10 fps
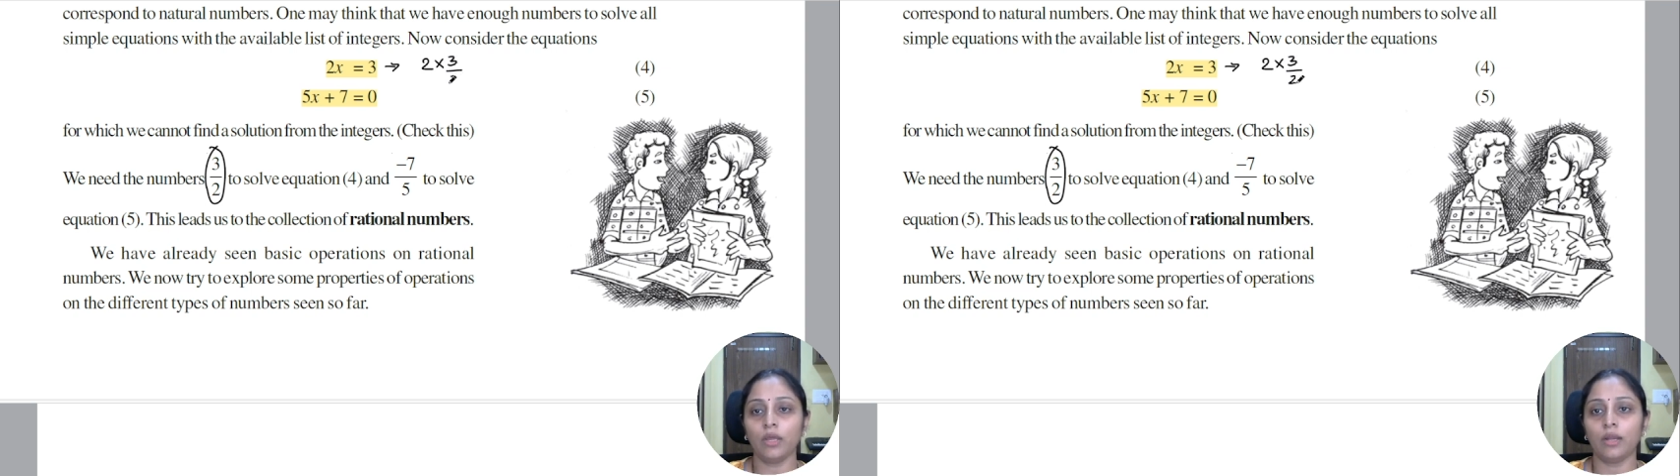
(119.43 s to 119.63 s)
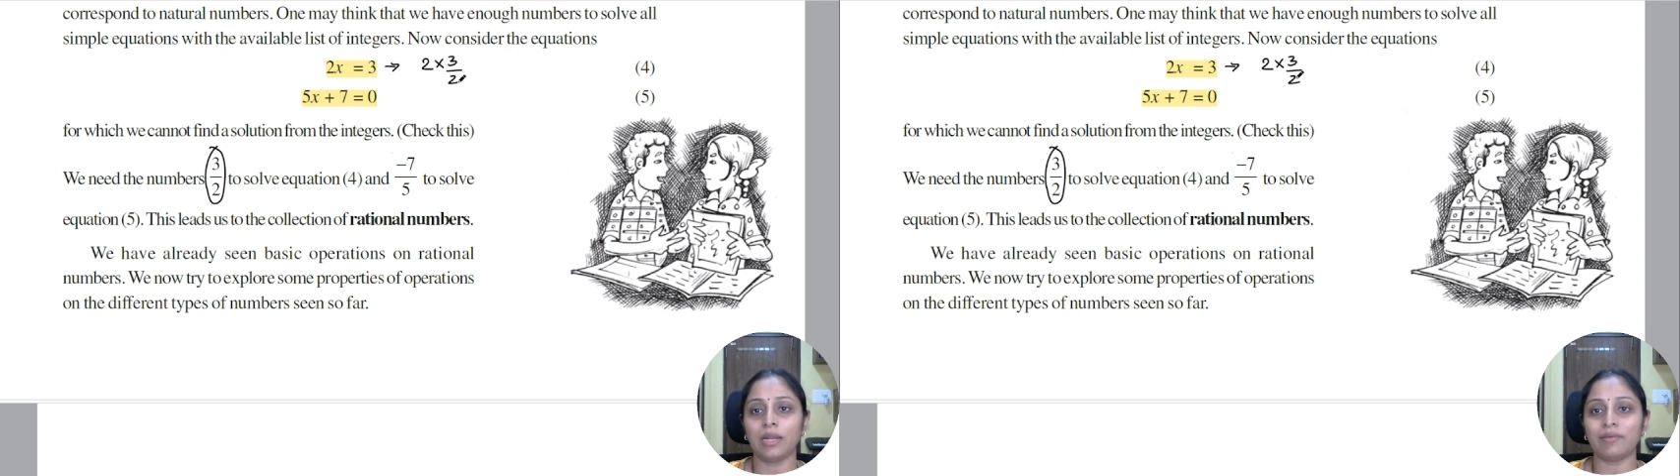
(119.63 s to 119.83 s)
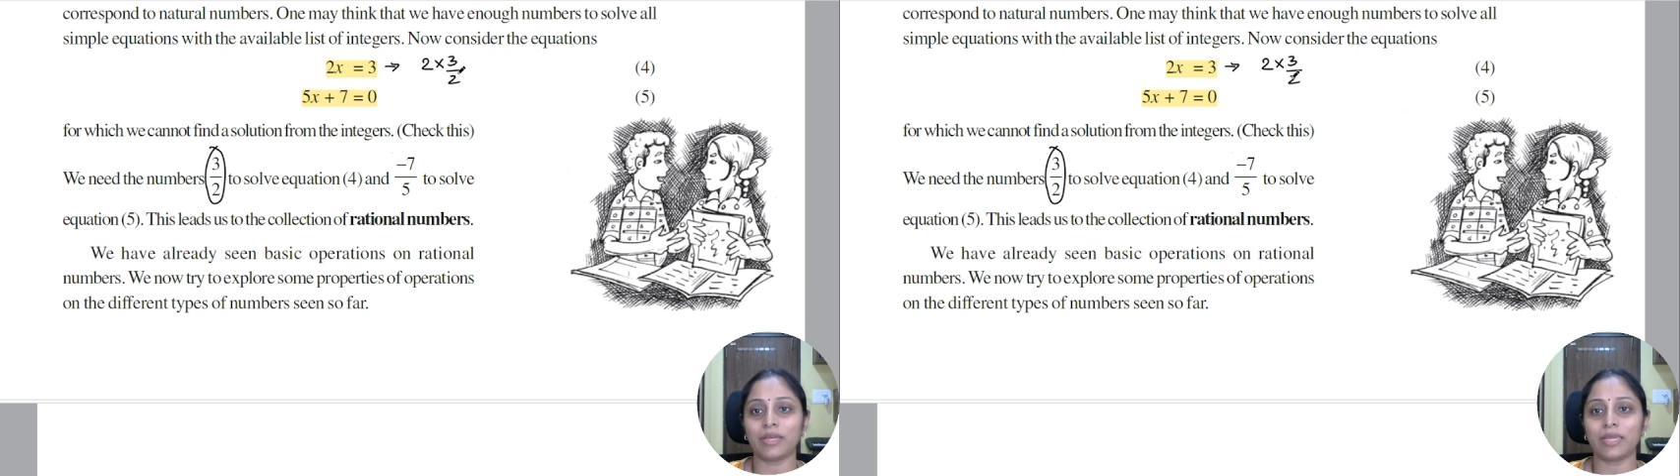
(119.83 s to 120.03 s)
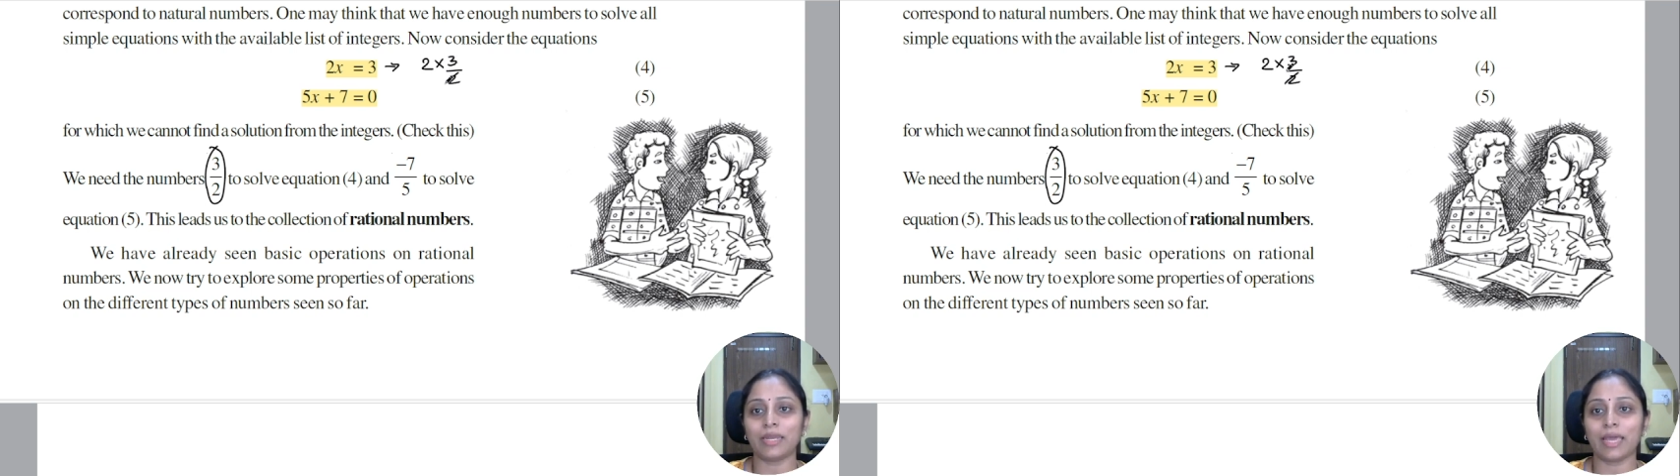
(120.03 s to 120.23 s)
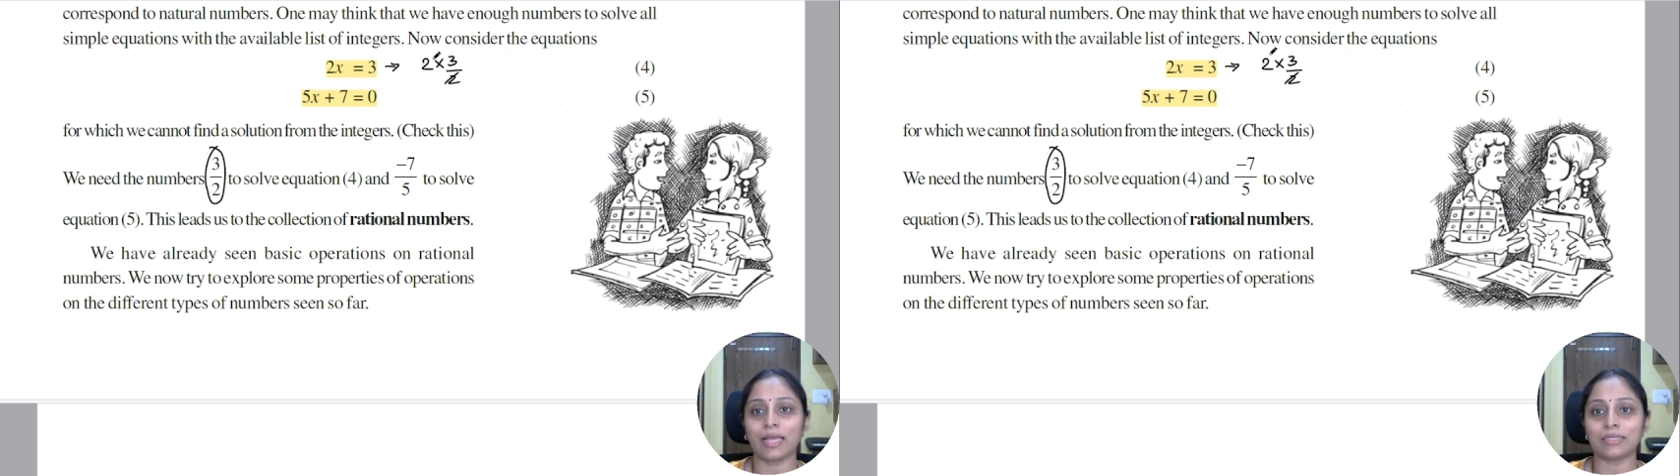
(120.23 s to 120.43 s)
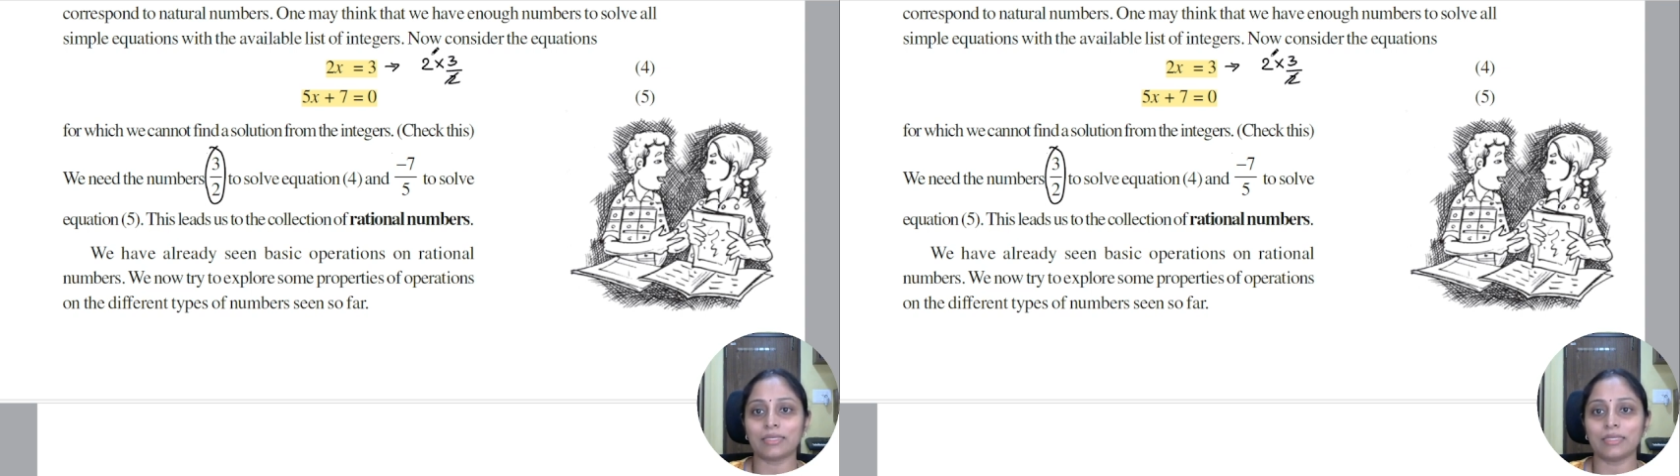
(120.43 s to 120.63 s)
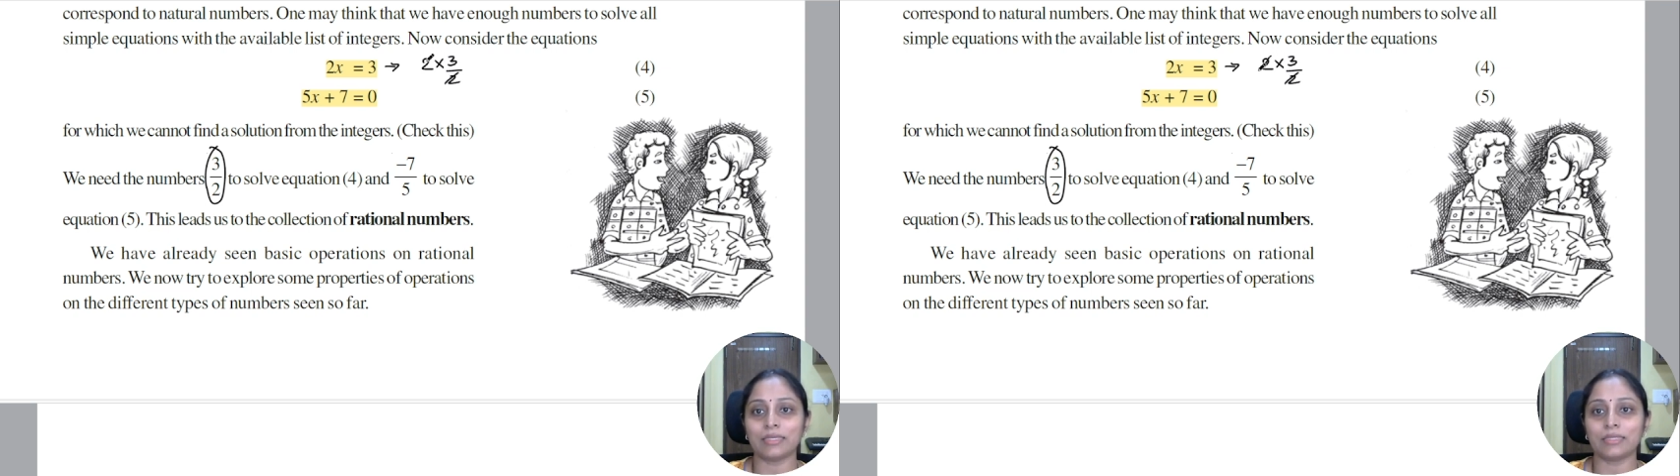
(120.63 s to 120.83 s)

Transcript: Now I can cancel this